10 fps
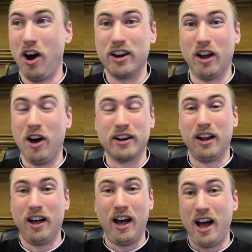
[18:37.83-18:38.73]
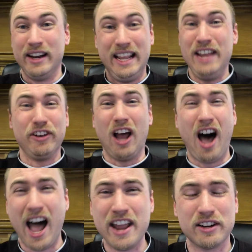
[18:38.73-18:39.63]
on an even
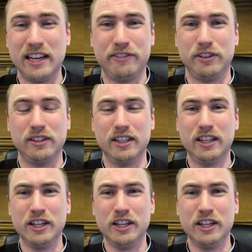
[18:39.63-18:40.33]
higher level.